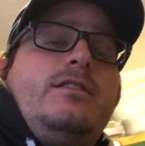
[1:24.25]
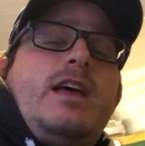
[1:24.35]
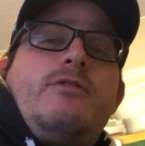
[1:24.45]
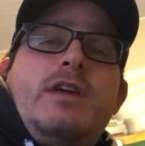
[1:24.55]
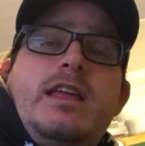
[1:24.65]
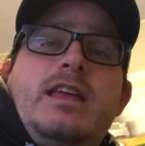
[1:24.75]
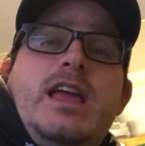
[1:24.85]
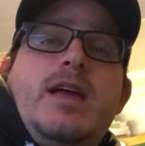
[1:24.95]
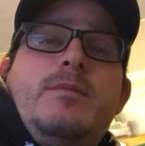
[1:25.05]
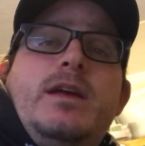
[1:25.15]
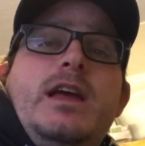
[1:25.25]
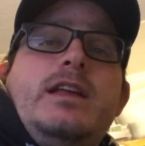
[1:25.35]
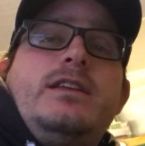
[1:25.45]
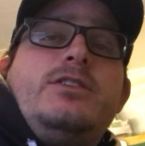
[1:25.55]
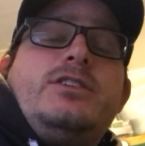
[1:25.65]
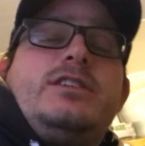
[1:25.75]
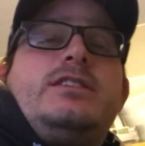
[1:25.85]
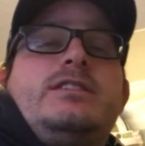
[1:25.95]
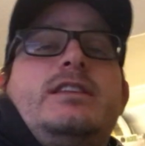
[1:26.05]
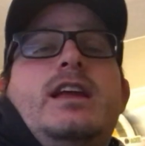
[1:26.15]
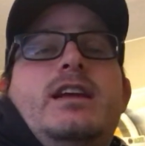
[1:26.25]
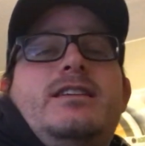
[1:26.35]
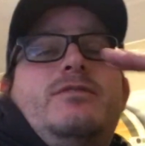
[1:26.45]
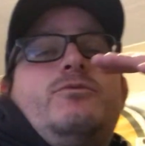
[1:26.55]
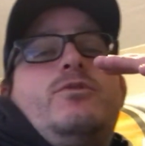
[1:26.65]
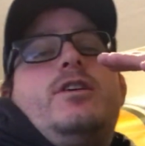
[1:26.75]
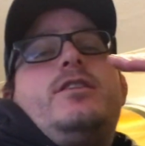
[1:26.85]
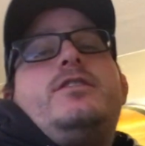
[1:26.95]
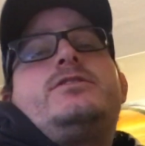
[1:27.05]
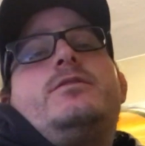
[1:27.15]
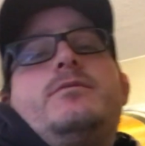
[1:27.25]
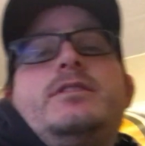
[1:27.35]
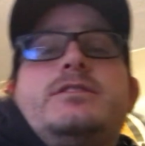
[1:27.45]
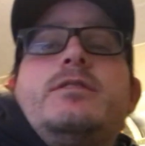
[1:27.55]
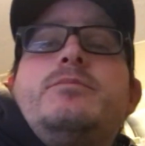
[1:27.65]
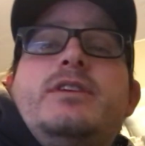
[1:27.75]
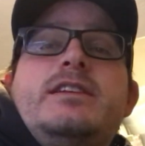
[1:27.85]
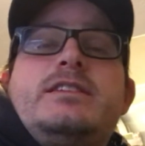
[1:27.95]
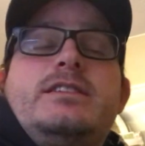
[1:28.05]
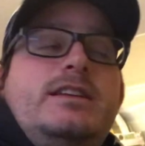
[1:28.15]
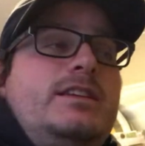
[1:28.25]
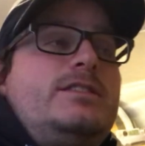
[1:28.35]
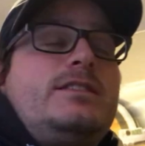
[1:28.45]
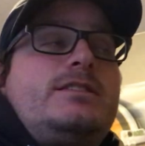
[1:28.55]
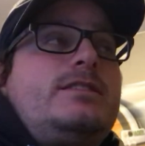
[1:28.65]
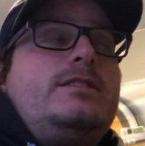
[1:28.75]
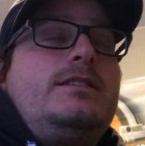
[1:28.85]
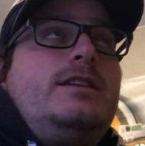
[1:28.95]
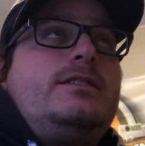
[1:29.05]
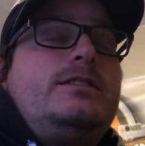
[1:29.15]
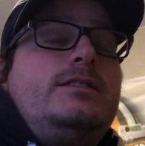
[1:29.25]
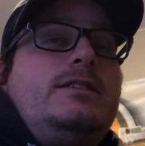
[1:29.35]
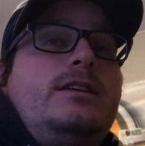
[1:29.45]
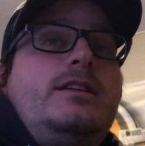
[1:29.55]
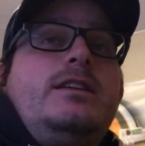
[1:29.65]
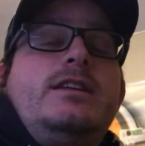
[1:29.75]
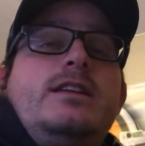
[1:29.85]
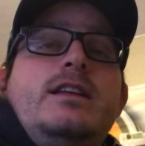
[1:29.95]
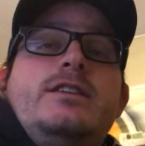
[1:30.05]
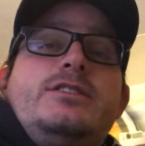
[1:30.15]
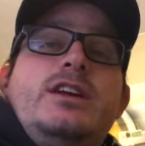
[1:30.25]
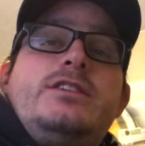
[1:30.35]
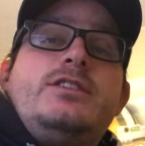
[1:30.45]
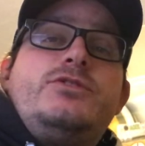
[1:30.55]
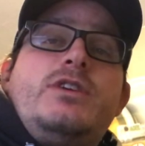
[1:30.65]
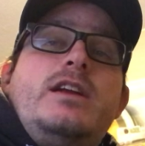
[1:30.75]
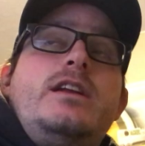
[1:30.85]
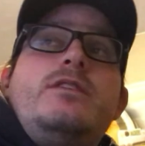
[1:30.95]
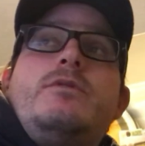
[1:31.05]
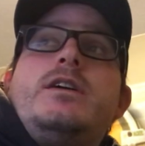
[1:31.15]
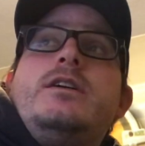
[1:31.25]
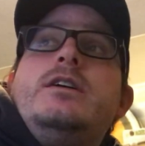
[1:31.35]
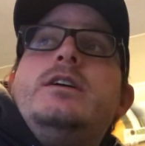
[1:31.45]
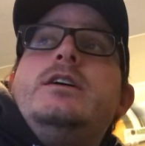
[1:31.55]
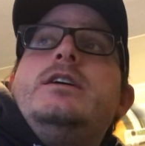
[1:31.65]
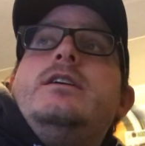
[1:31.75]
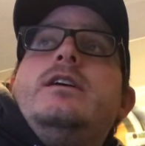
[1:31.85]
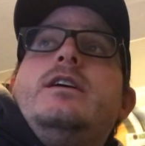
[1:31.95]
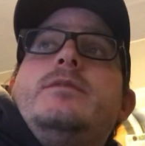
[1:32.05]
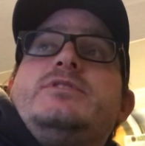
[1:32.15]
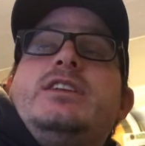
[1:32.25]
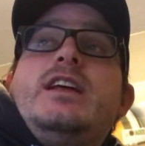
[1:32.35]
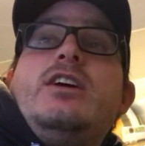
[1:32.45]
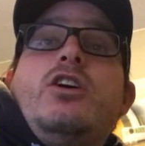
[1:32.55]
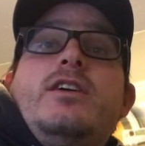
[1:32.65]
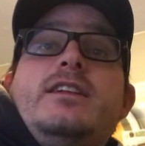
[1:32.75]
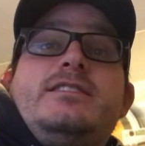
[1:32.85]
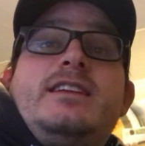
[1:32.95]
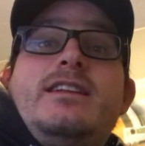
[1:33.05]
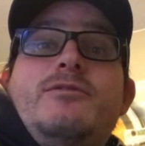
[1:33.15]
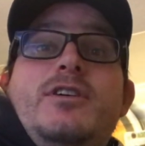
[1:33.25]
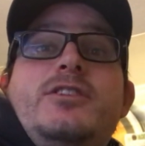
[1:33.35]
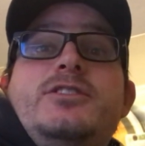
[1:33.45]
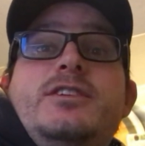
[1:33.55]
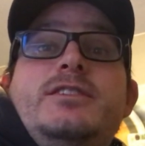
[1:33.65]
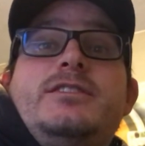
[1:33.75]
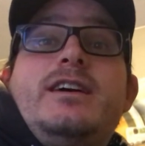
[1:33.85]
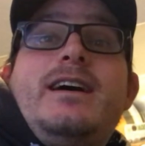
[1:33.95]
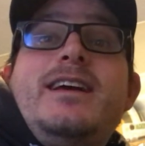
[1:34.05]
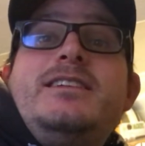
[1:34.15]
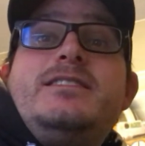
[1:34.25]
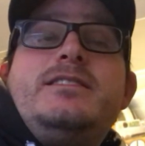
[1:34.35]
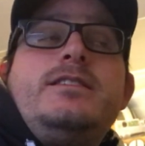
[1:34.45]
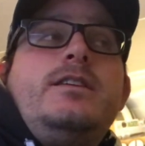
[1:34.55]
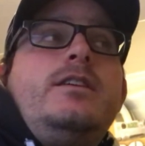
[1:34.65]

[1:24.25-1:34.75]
that rain came, and there's just standing water some in some places that it's just it's nutty. It didn't get a chance to drain anywhere. Um, today, all that standing water turned into ice.